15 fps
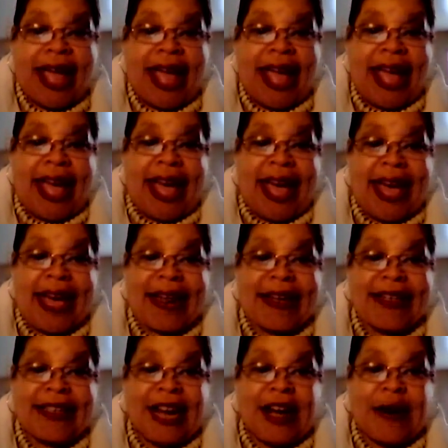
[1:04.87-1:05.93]

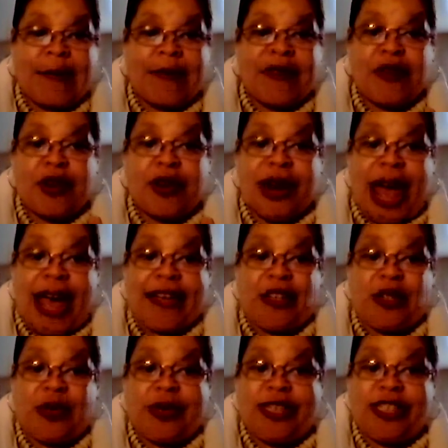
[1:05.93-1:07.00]
And if you're
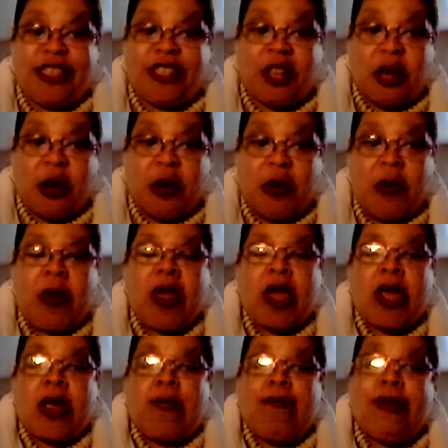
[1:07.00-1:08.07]
not doing so,
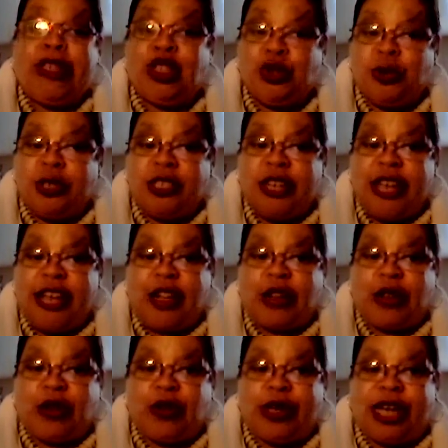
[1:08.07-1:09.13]
be sure to
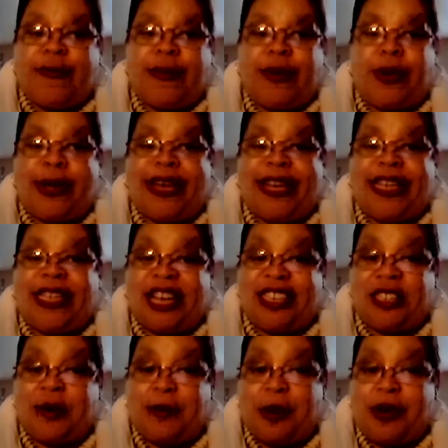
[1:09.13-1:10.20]
include employee
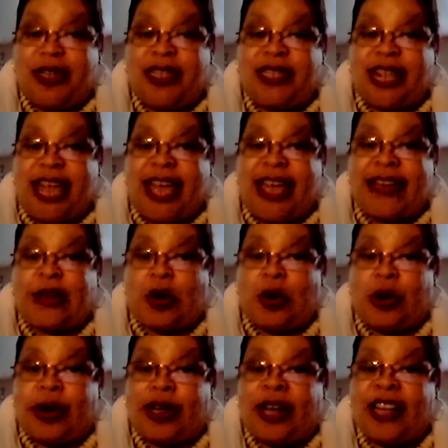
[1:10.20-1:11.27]
testimonies and
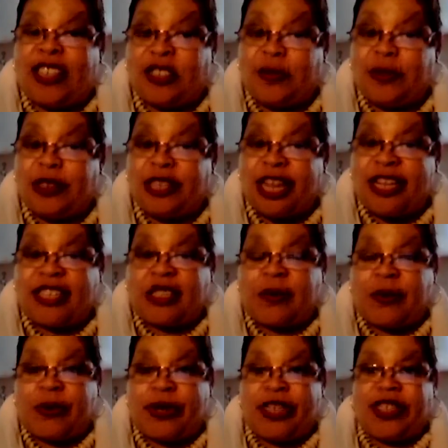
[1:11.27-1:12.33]
or customer
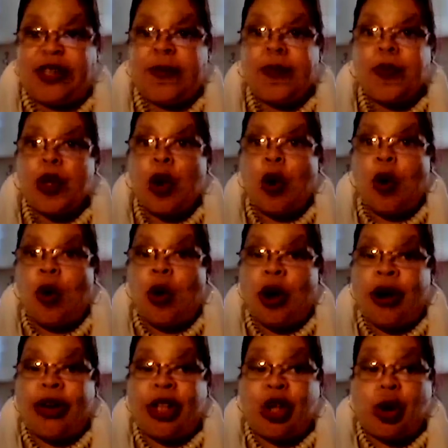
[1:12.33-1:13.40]
testimonies
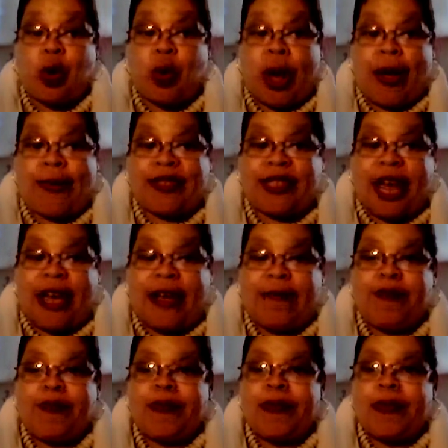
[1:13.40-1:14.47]
on your website.